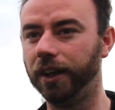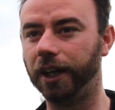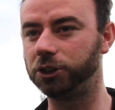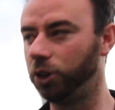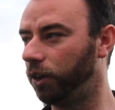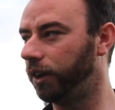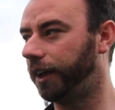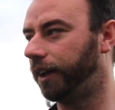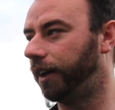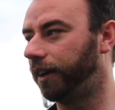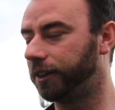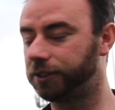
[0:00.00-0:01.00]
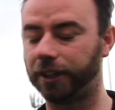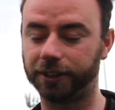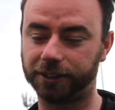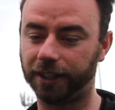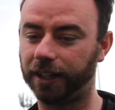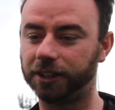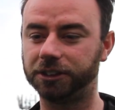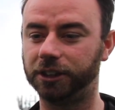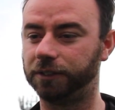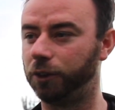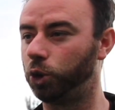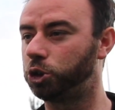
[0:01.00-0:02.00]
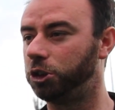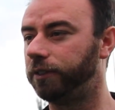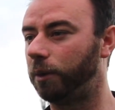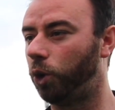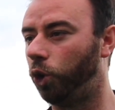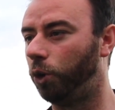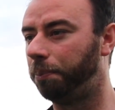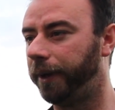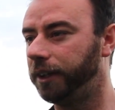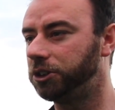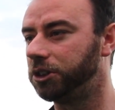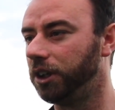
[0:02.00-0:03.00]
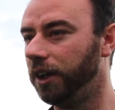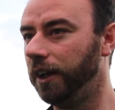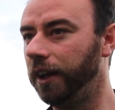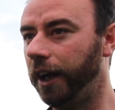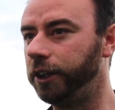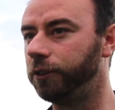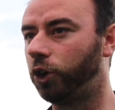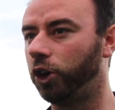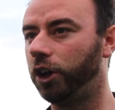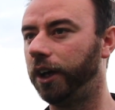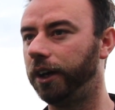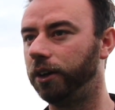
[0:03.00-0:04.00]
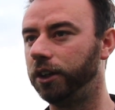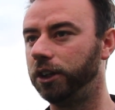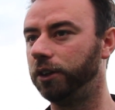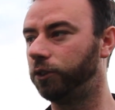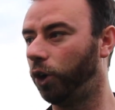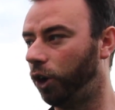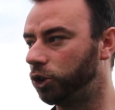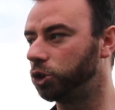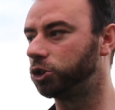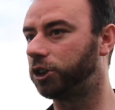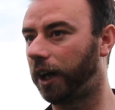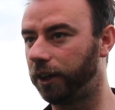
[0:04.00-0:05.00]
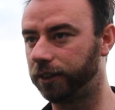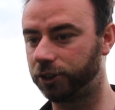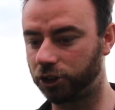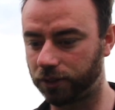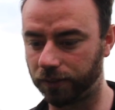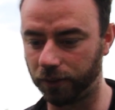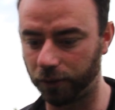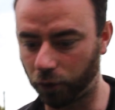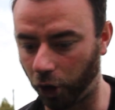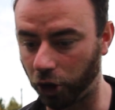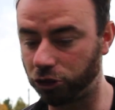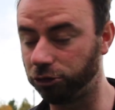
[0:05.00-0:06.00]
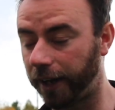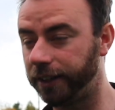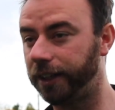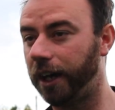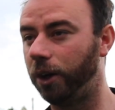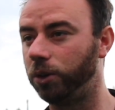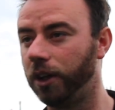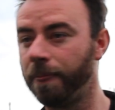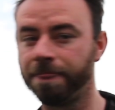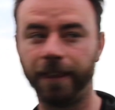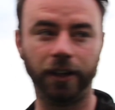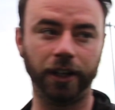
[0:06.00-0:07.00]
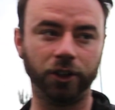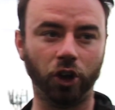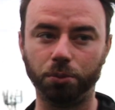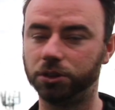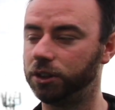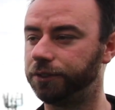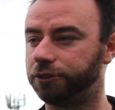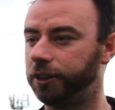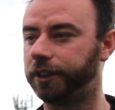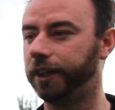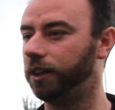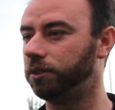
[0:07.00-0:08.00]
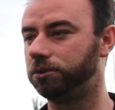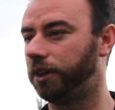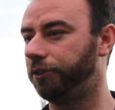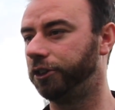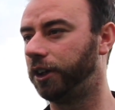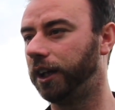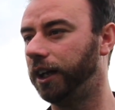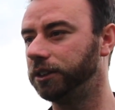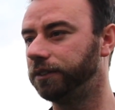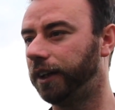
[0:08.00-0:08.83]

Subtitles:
It's not like I said last season, the luxury of our home pitch, and you've got to grind it out. And then Nobbs' free kick, different class.